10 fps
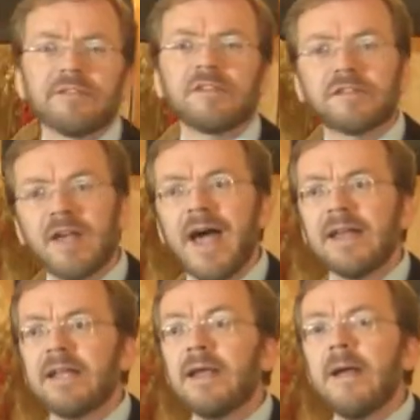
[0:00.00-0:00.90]
a
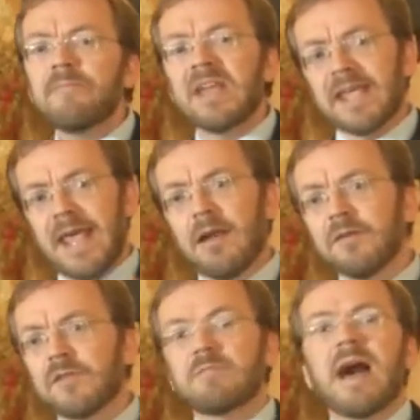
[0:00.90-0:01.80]
society that
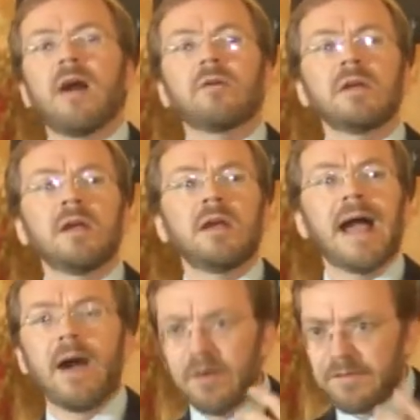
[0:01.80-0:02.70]
cares about
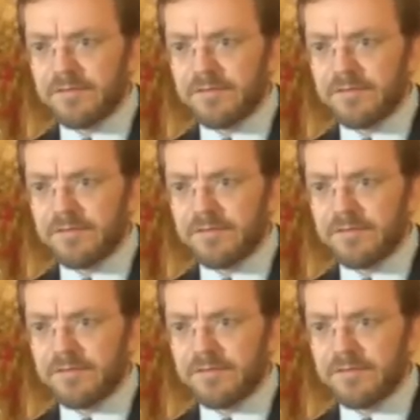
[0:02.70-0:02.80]
our